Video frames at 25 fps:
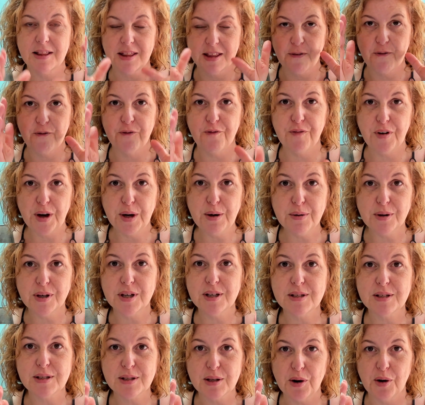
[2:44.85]
the
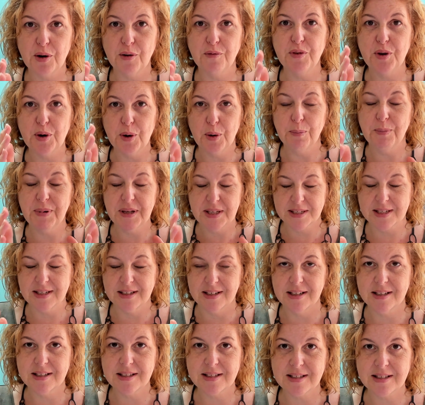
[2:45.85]
focus of your
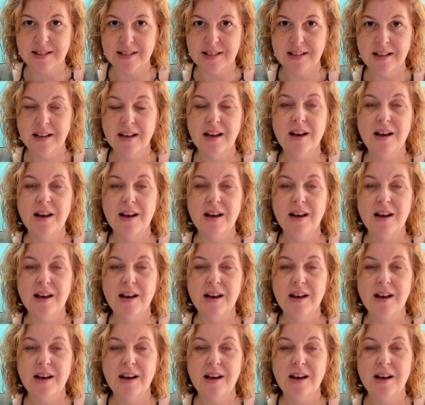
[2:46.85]
business,